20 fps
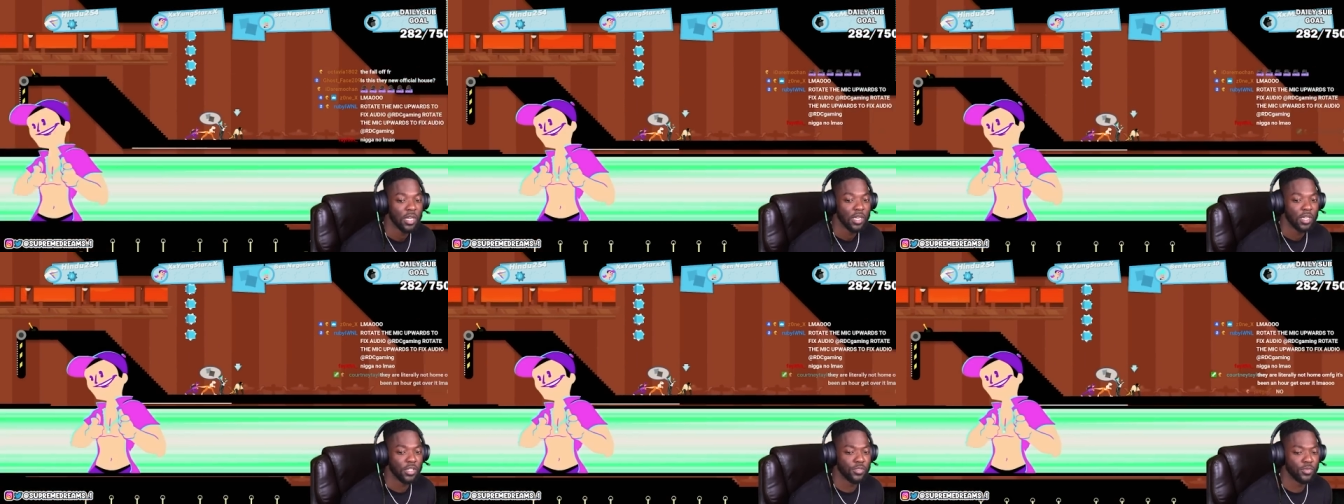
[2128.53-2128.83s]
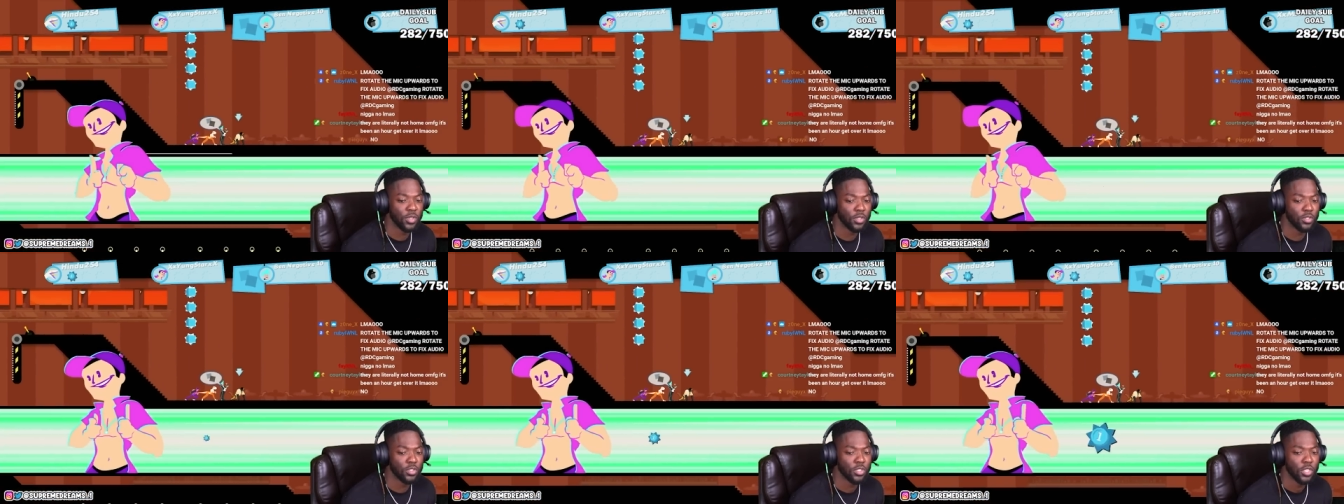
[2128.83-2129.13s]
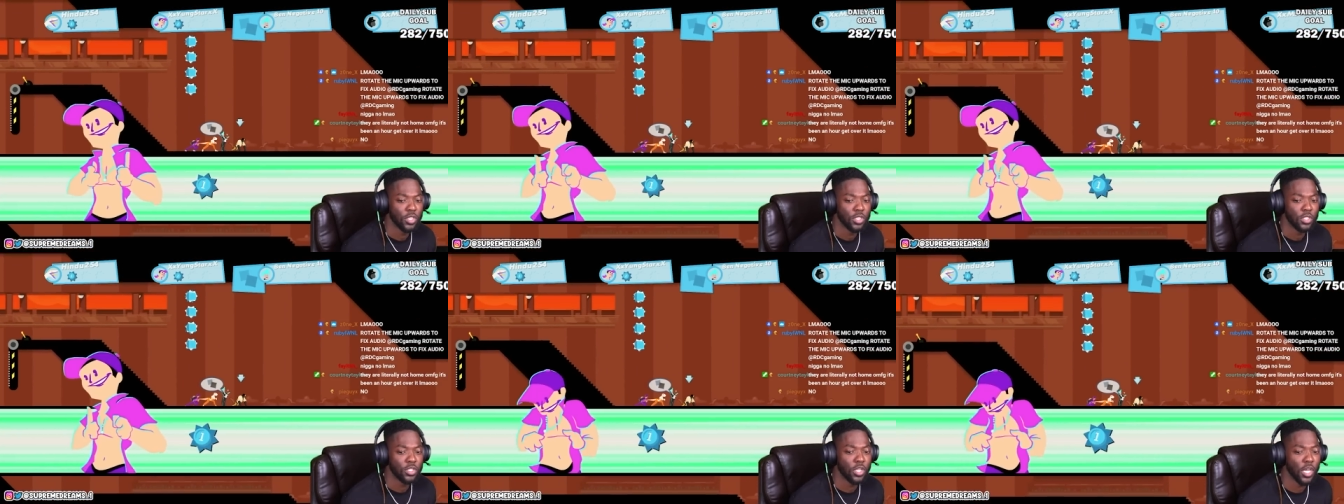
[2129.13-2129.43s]
they
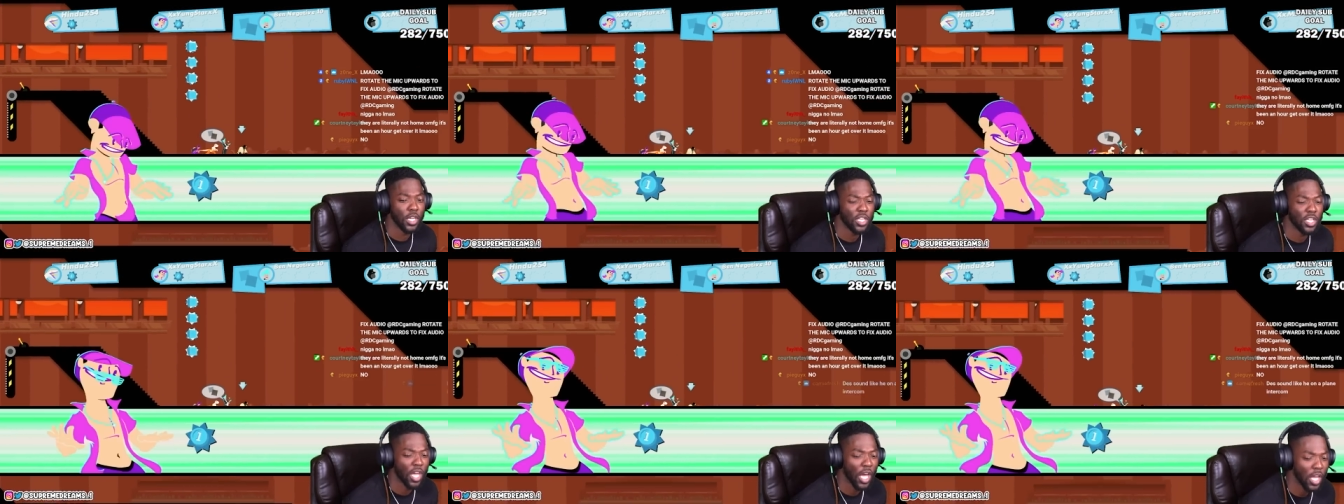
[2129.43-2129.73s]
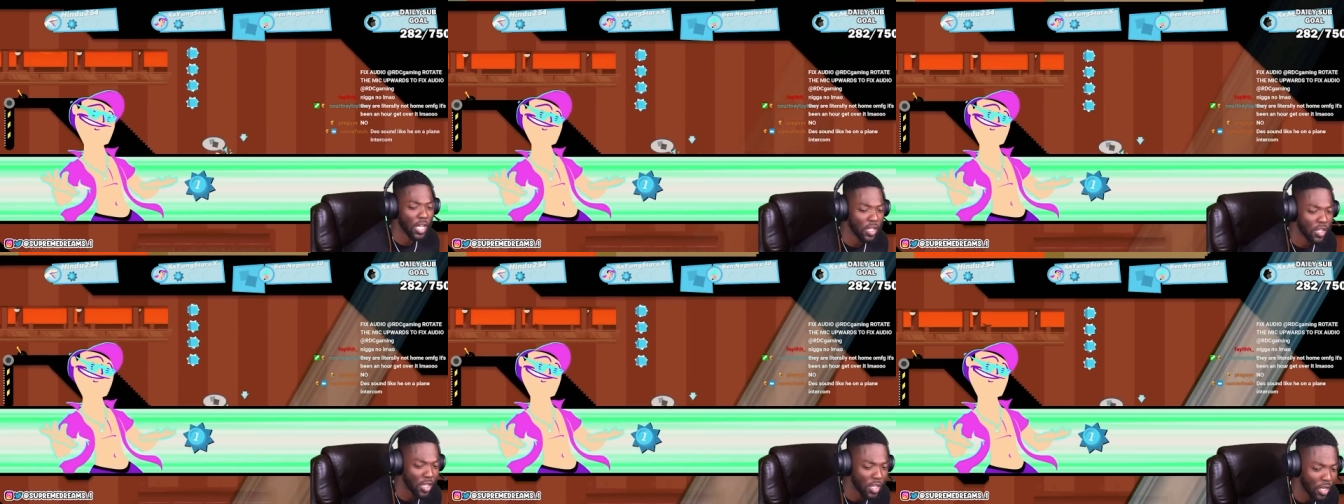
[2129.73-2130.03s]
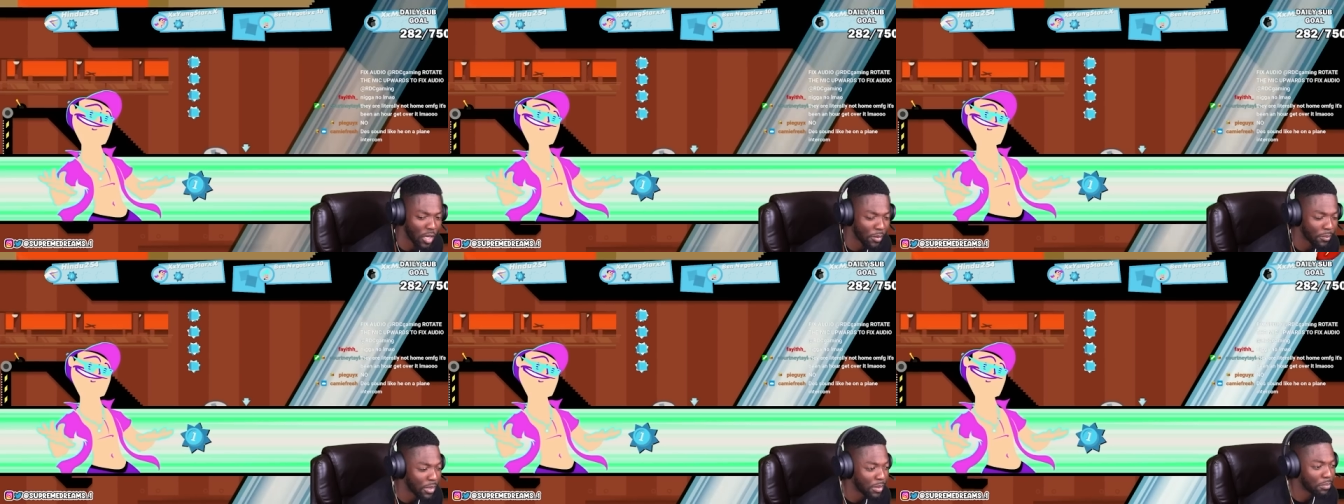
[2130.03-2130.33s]
can't. Bro,
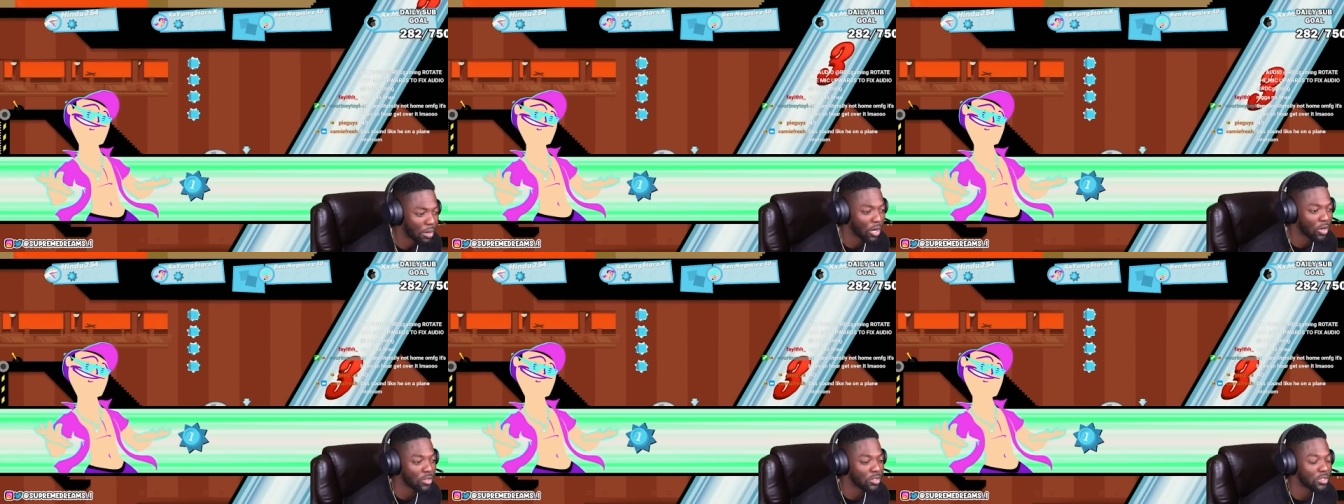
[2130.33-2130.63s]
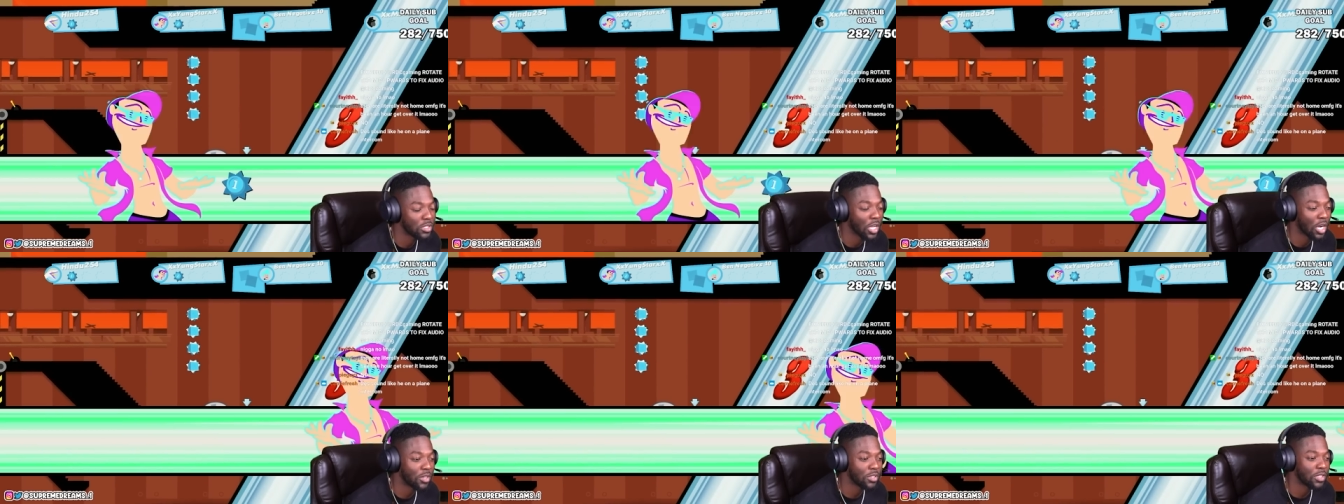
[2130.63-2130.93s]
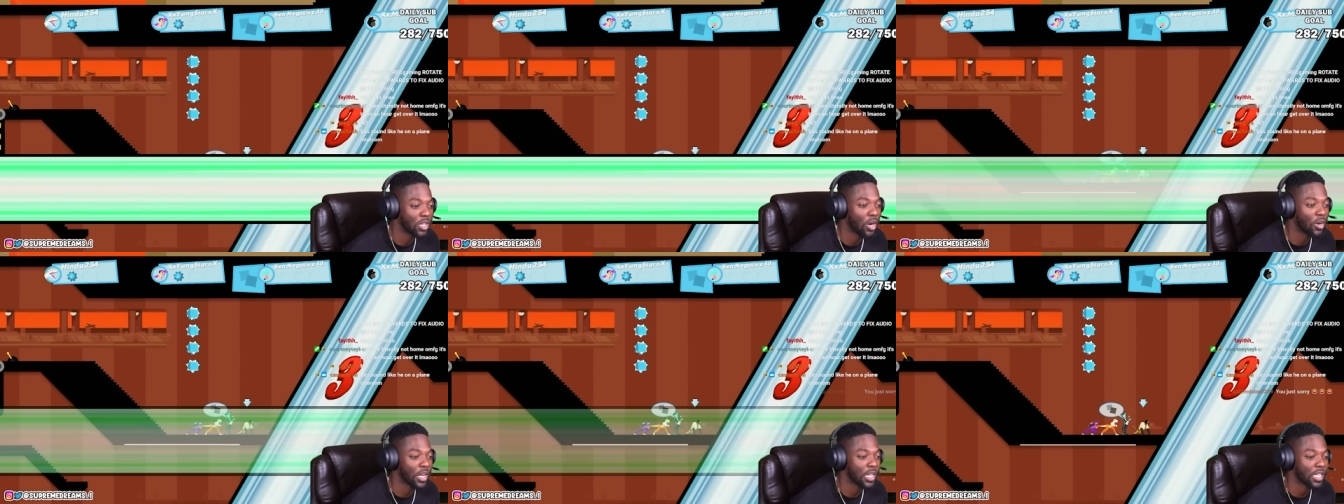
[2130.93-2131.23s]
literally. No,
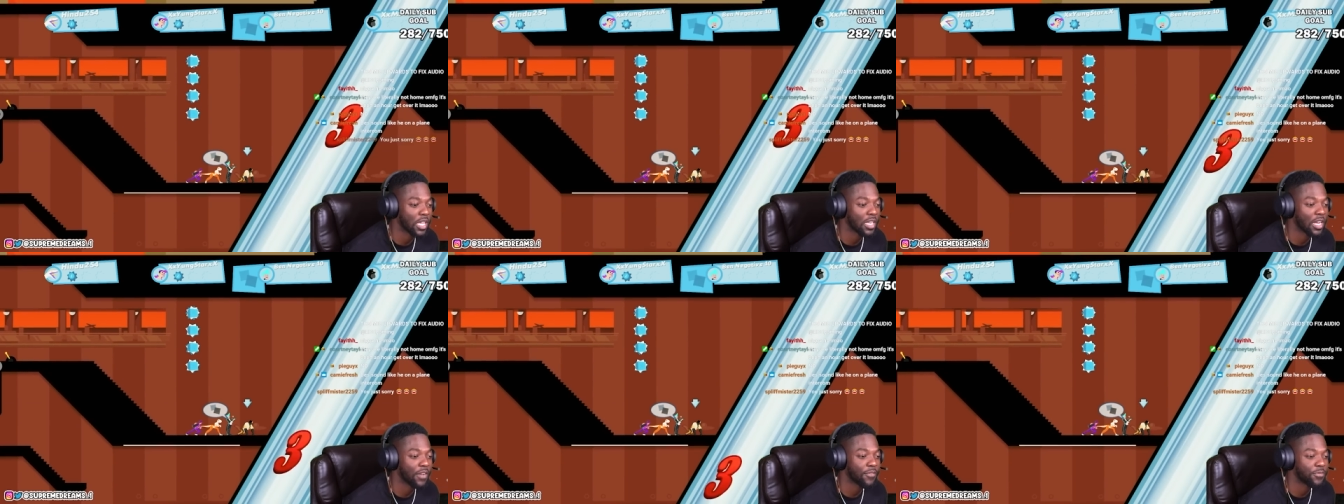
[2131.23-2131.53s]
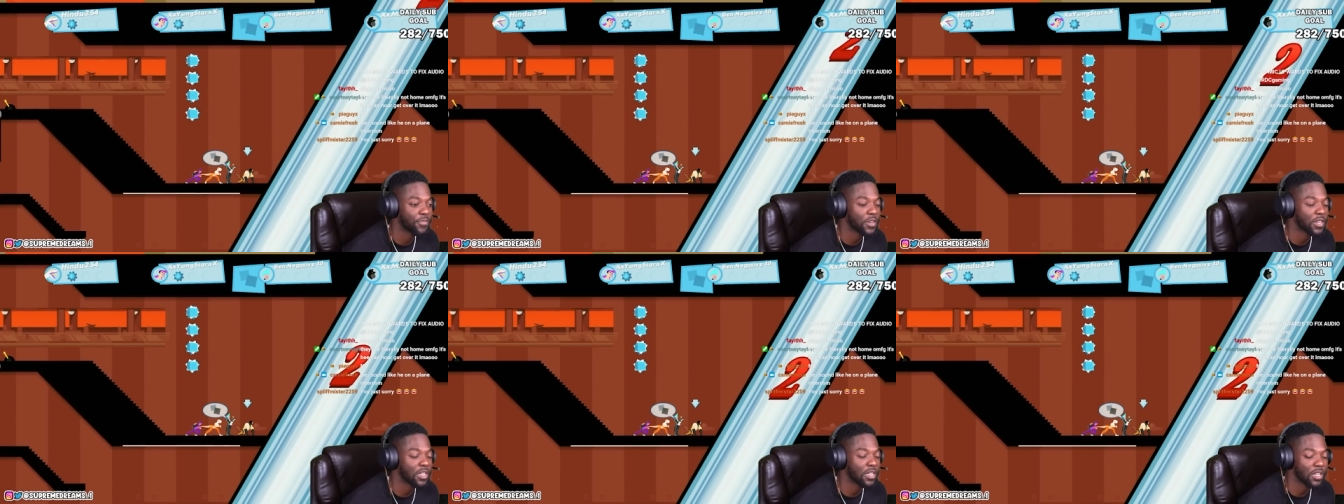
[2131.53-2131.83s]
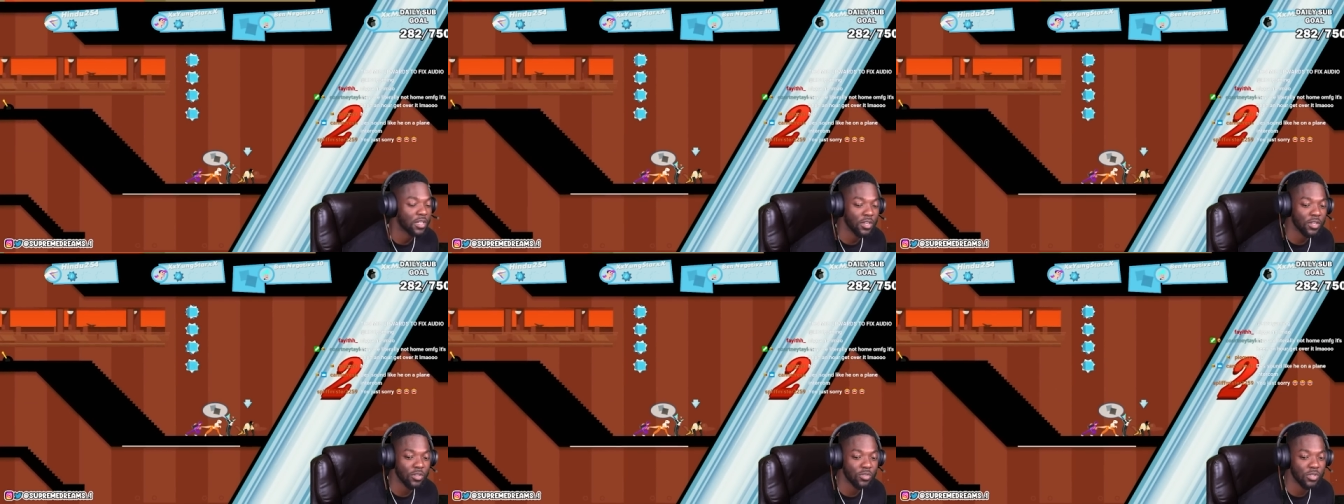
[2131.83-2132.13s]
no, they cannot fucking
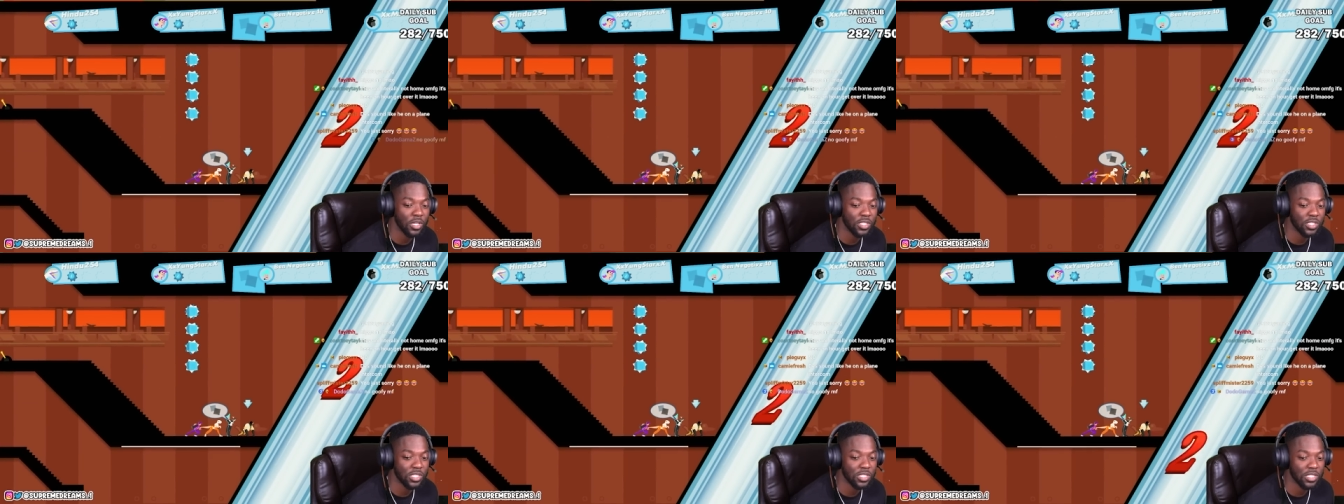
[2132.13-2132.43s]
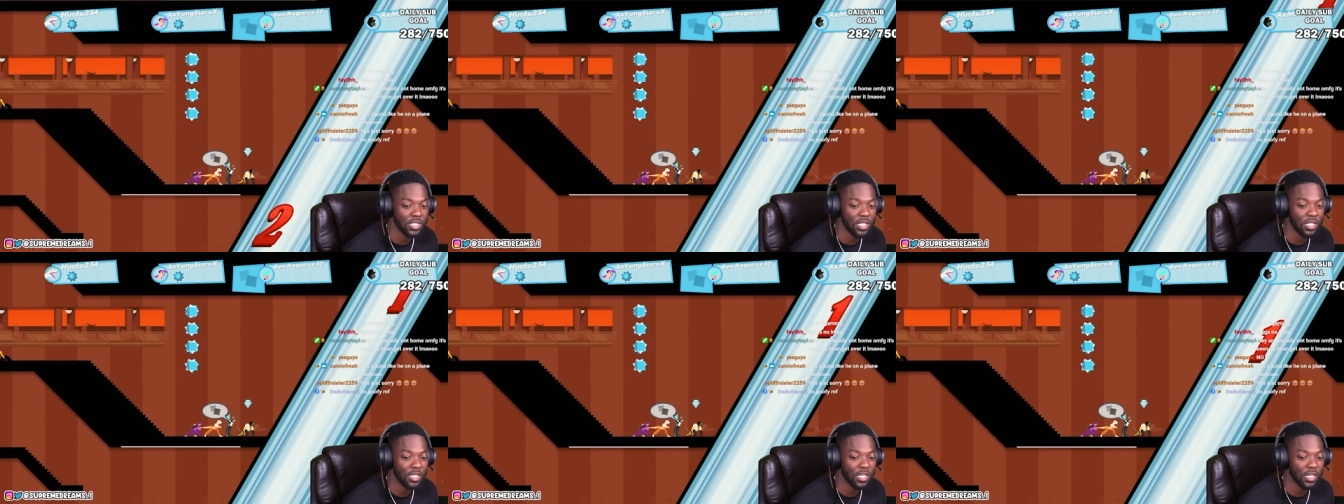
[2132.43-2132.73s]
hear you. They just Ow.